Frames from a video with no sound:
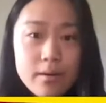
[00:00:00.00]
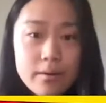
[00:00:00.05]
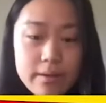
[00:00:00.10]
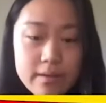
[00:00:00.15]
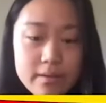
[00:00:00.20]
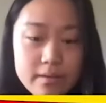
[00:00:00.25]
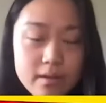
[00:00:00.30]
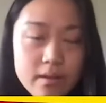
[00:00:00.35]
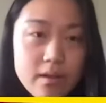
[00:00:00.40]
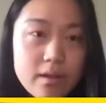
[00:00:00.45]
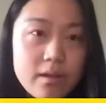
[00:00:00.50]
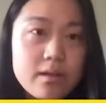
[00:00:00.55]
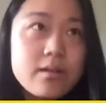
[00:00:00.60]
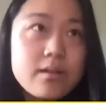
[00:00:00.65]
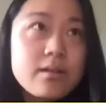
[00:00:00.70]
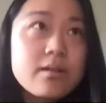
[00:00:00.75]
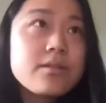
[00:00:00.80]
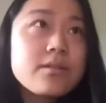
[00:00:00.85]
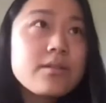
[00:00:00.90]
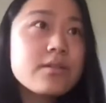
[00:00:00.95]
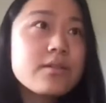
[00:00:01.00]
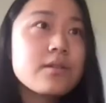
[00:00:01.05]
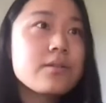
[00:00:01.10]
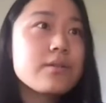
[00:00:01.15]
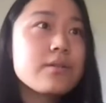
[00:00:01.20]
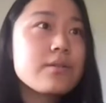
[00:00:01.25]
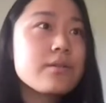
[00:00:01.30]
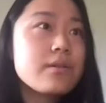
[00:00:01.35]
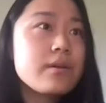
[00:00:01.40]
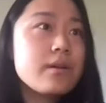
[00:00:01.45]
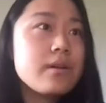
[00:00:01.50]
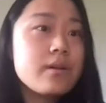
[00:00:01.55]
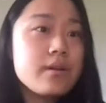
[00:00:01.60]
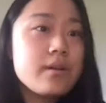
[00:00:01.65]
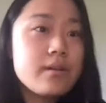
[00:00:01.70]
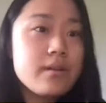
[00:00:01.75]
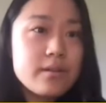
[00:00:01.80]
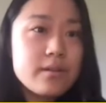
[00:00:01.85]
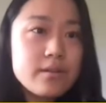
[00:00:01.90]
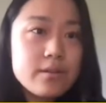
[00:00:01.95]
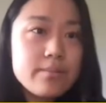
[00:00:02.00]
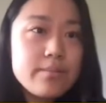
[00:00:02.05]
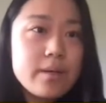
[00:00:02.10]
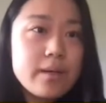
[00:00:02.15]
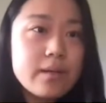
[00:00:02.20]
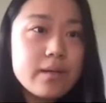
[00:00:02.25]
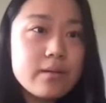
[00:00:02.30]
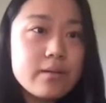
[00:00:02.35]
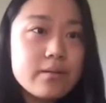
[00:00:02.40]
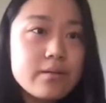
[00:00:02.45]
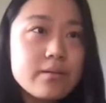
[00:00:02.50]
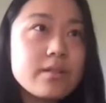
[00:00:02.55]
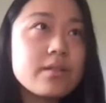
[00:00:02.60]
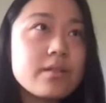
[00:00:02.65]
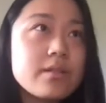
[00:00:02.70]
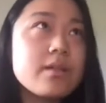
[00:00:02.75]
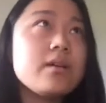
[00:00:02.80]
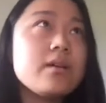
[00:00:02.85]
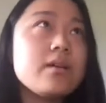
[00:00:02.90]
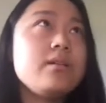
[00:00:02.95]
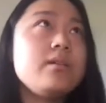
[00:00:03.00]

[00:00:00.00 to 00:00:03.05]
right. So a little about